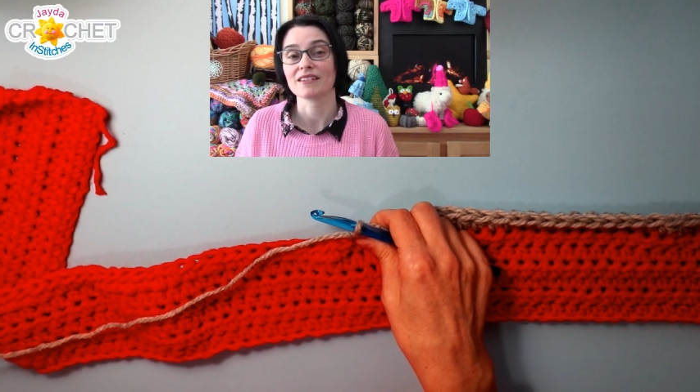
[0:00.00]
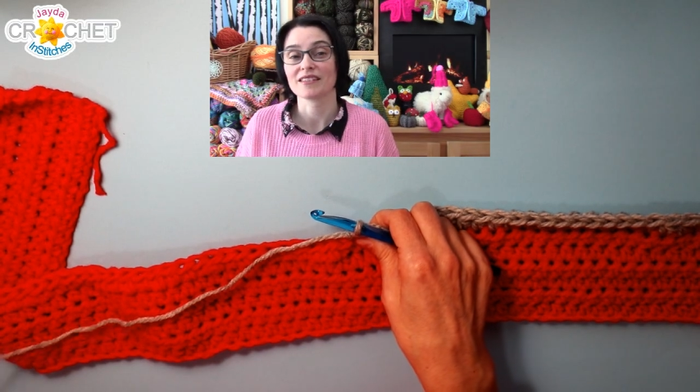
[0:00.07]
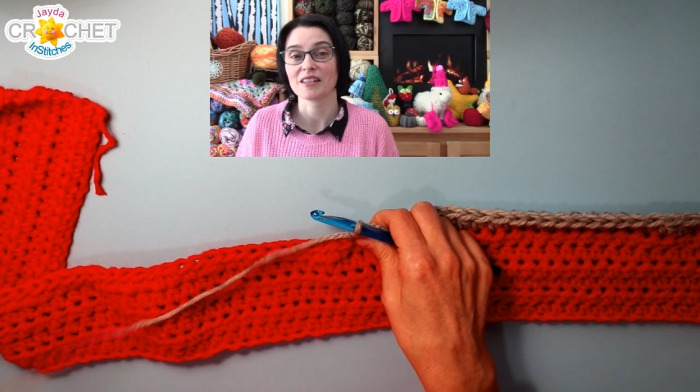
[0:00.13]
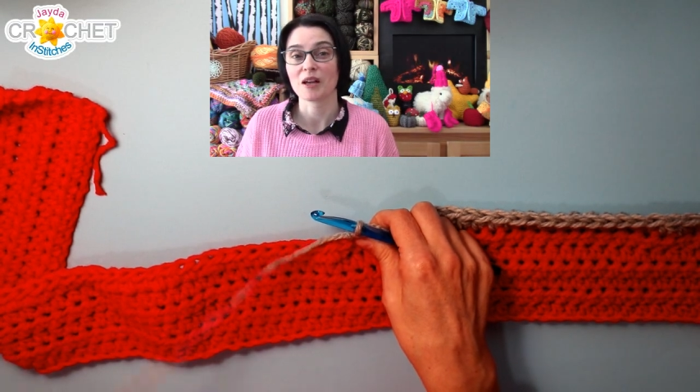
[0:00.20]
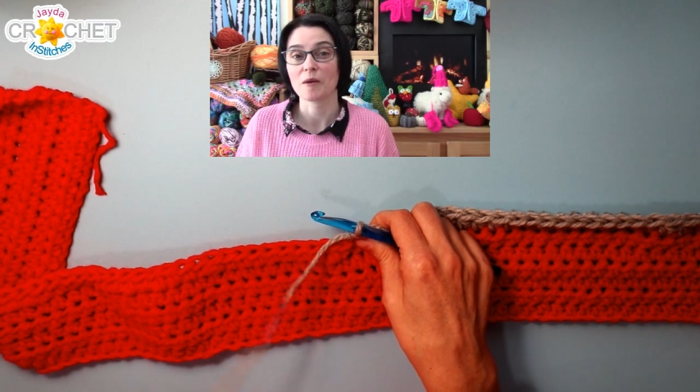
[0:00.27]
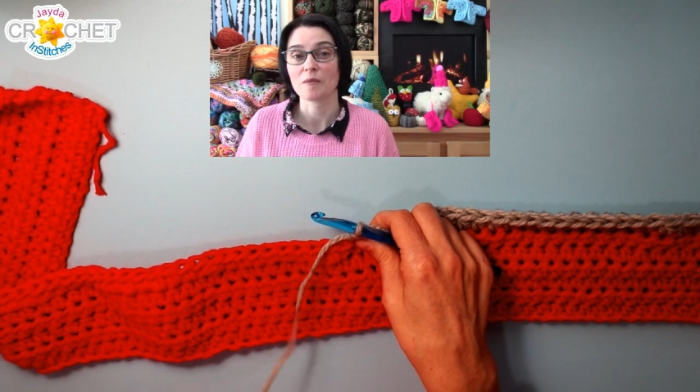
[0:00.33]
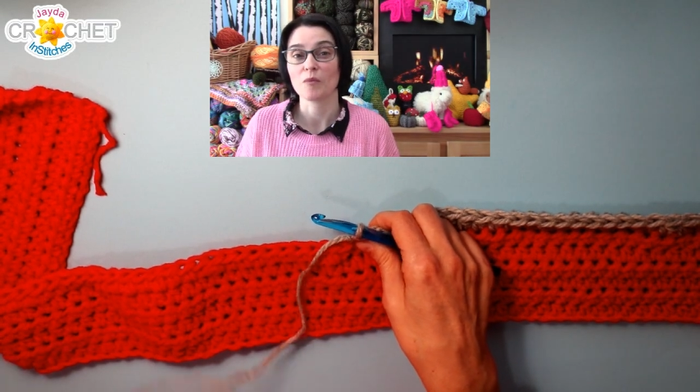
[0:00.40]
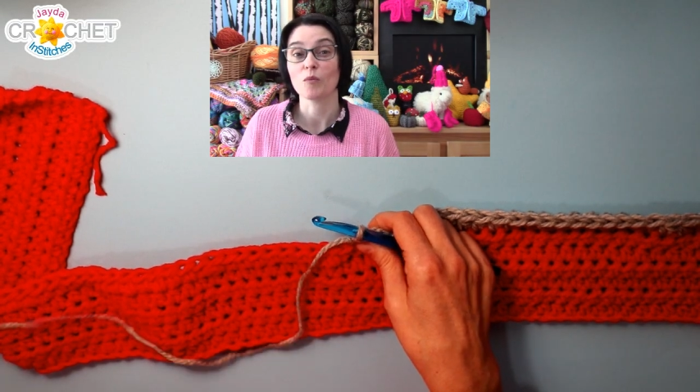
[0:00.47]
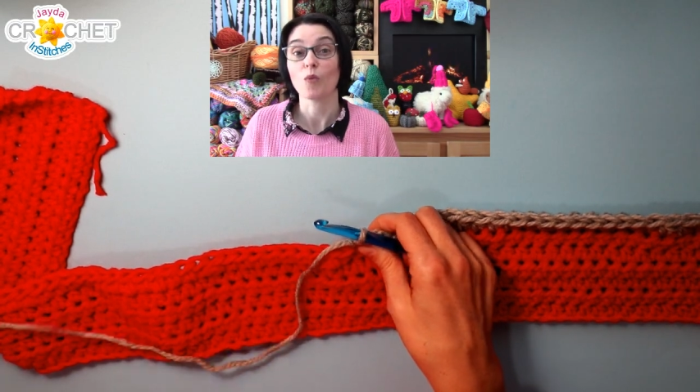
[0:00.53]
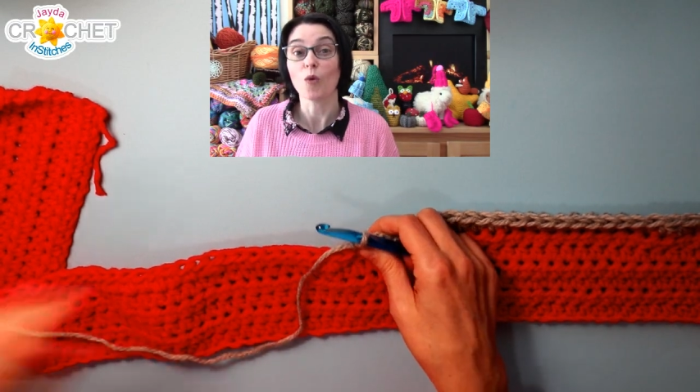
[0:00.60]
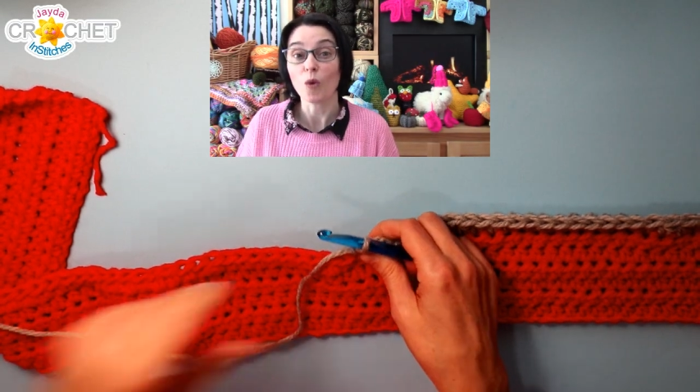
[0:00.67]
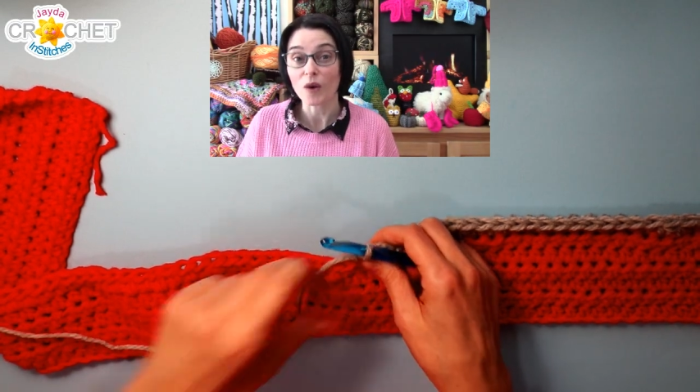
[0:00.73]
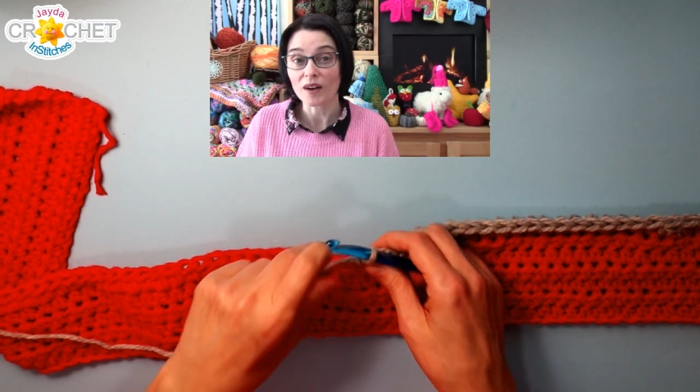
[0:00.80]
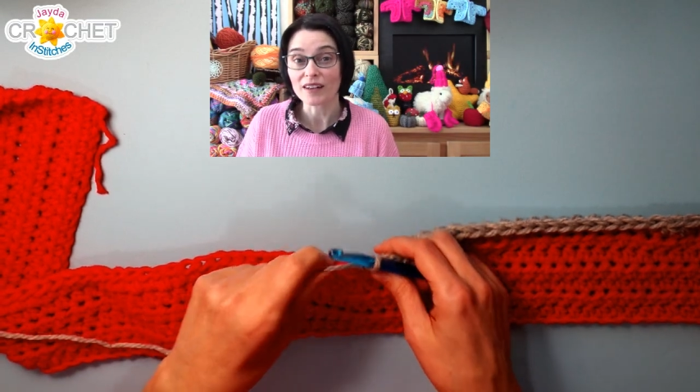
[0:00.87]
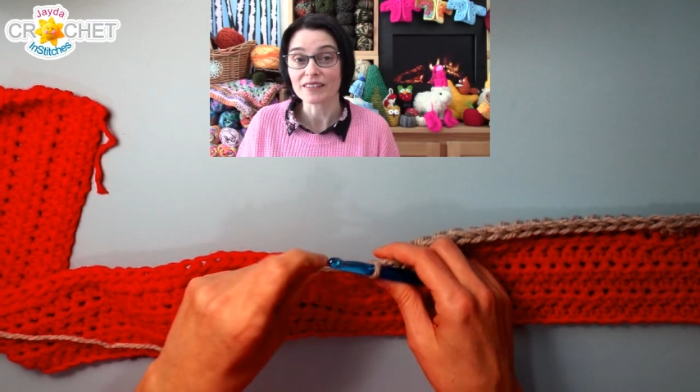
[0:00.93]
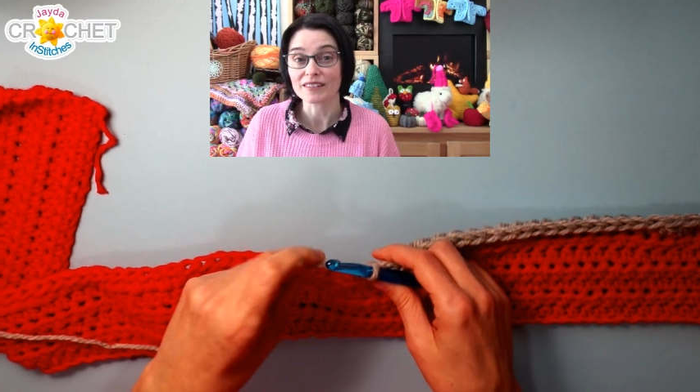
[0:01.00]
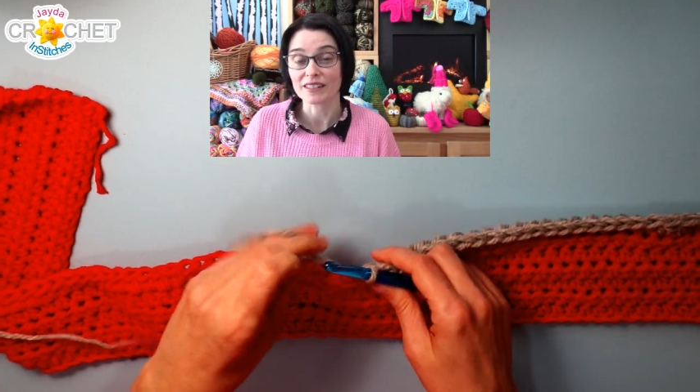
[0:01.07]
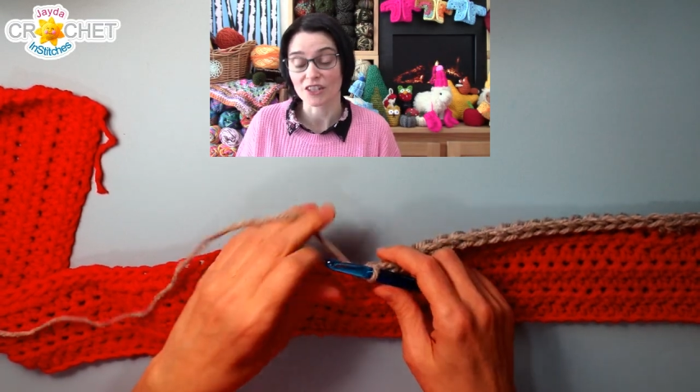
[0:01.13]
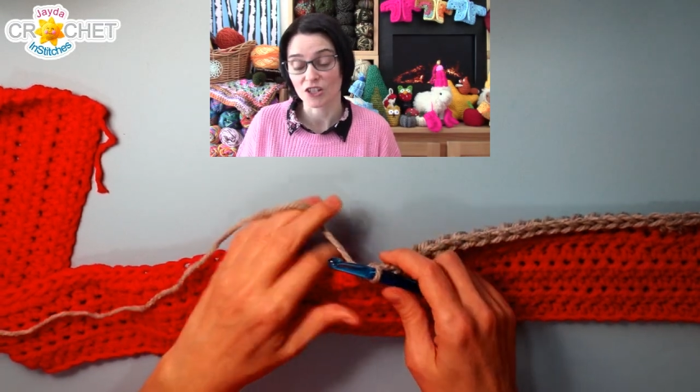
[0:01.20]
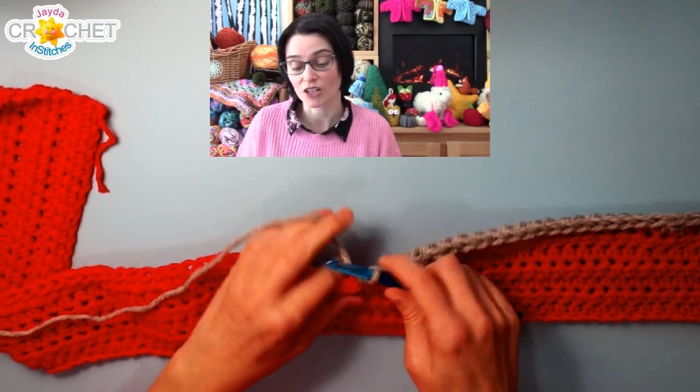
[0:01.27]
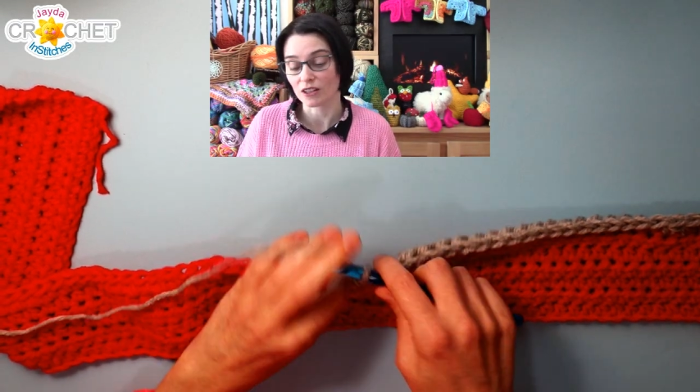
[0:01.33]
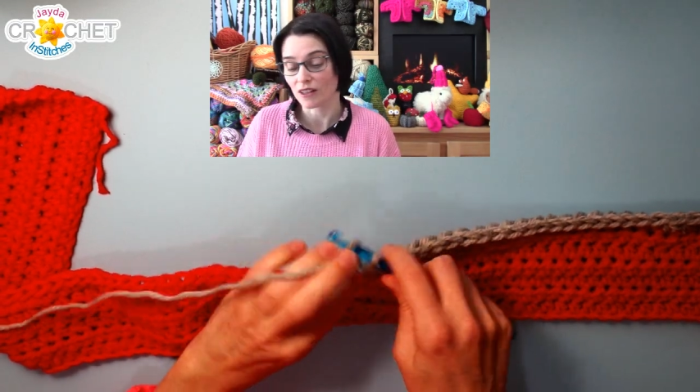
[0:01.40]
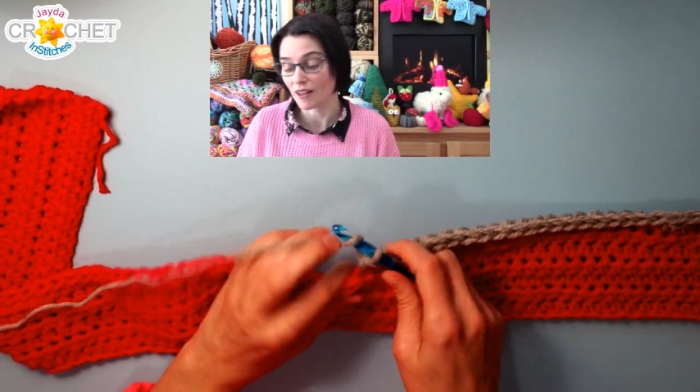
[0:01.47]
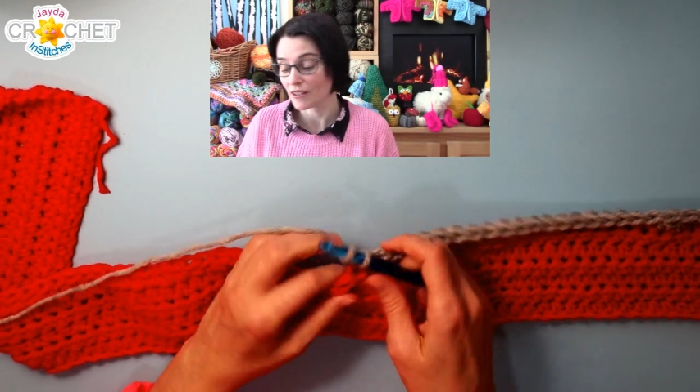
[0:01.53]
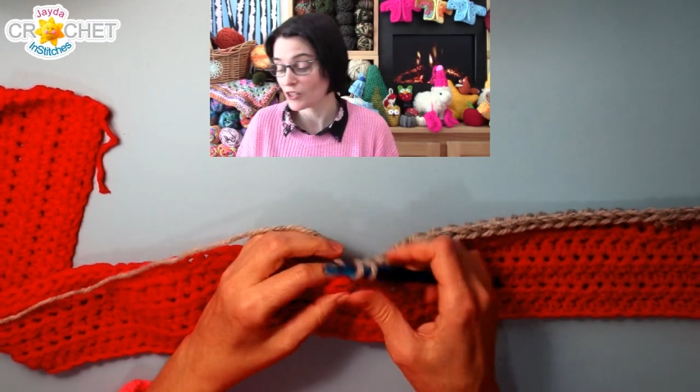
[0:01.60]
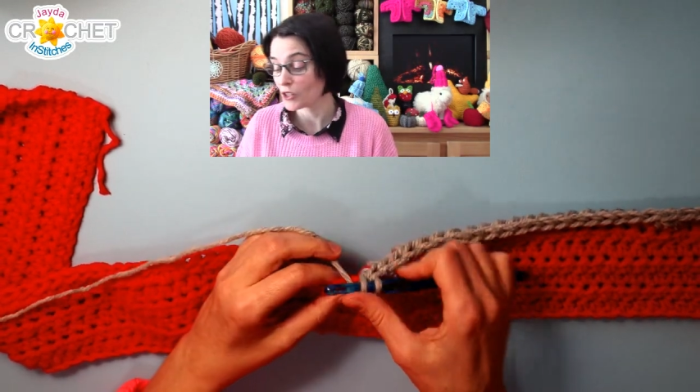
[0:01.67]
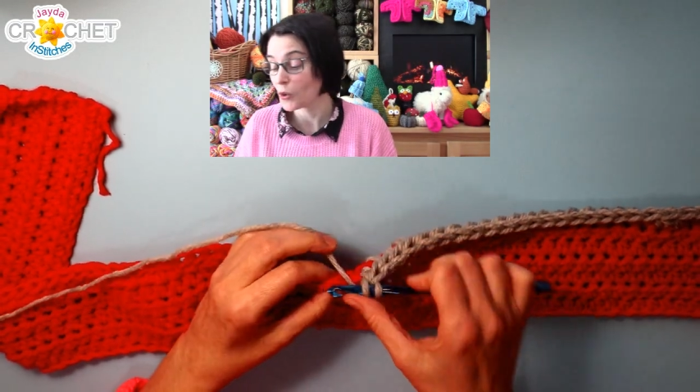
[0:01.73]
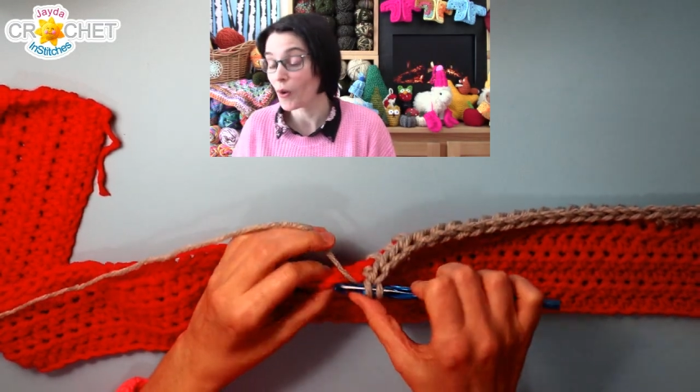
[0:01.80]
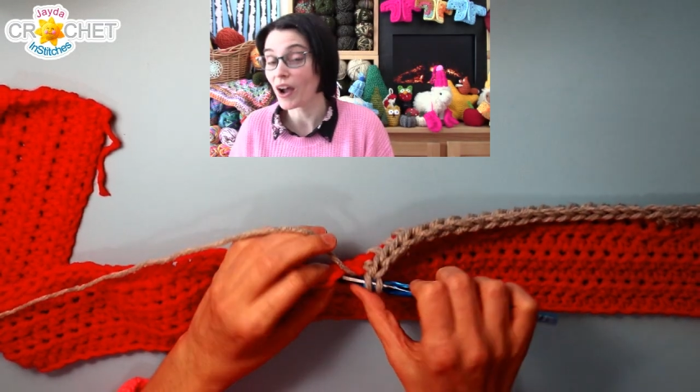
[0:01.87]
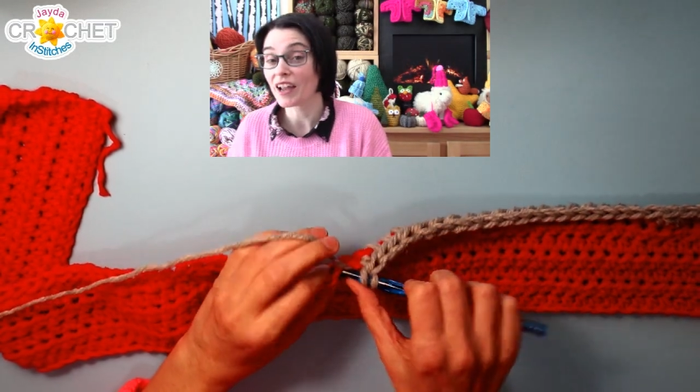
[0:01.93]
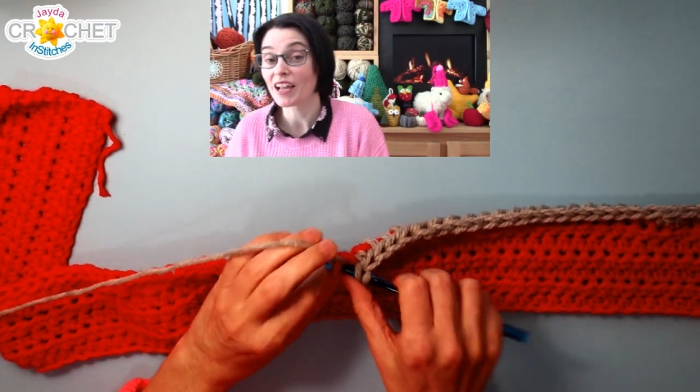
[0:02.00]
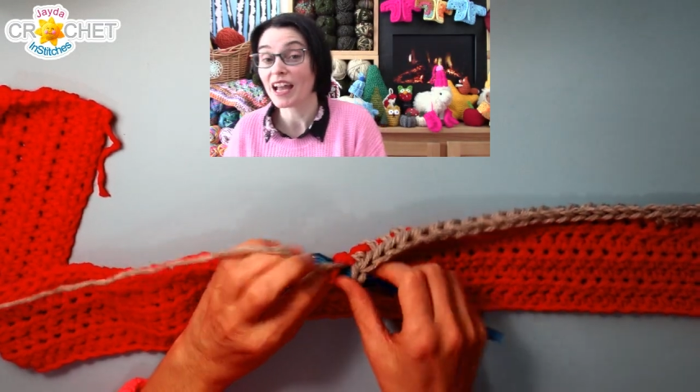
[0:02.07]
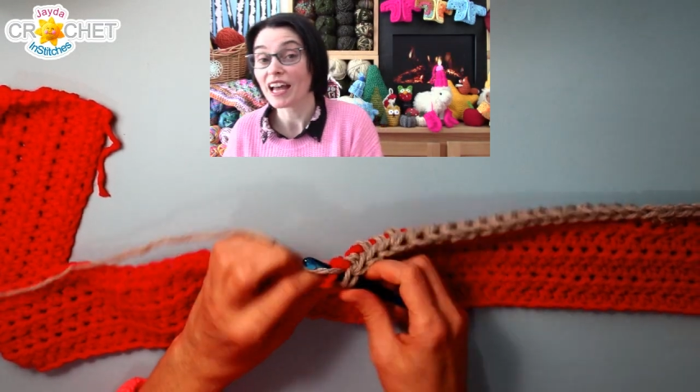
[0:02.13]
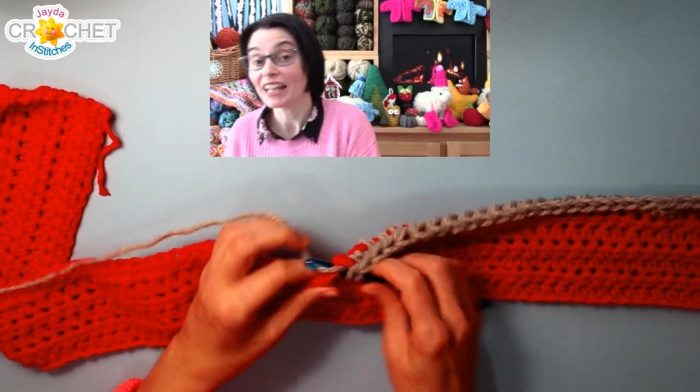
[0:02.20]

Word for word: some more dishcloths. So I